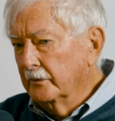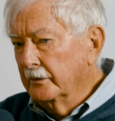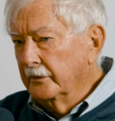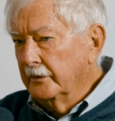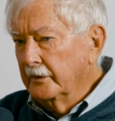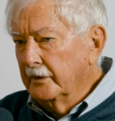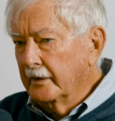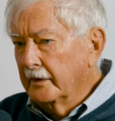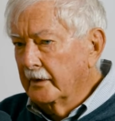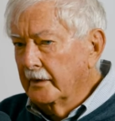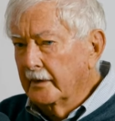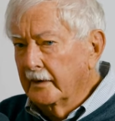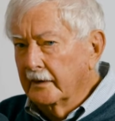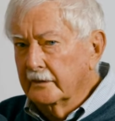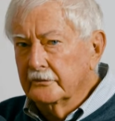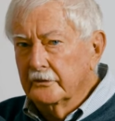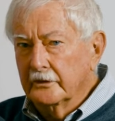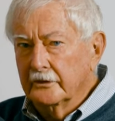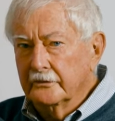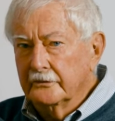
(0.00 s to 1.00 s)
we had
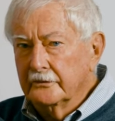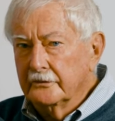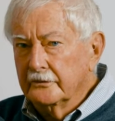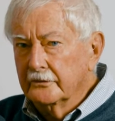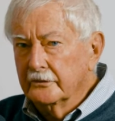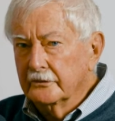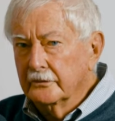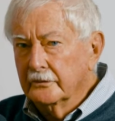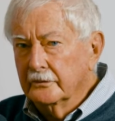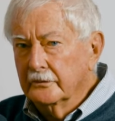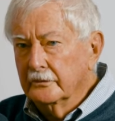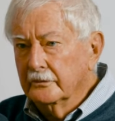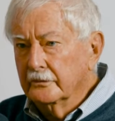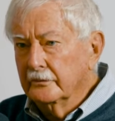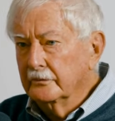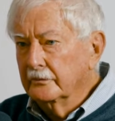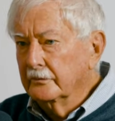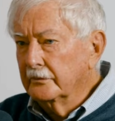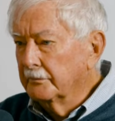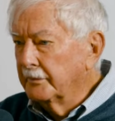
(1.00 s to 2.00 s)
access
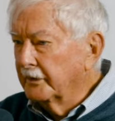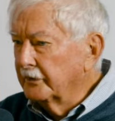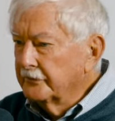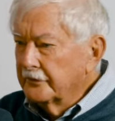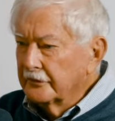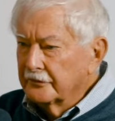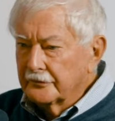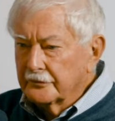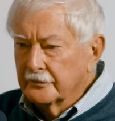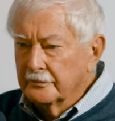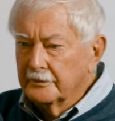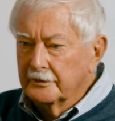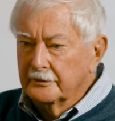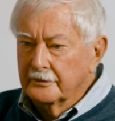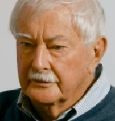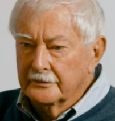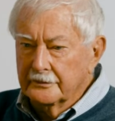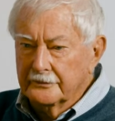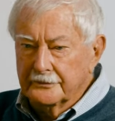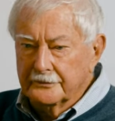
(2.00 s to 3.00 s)
to the best
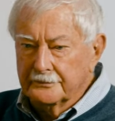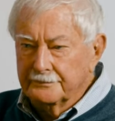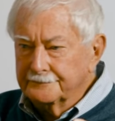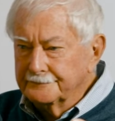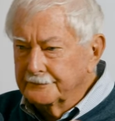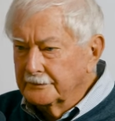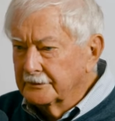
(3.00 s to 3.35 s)
distributors.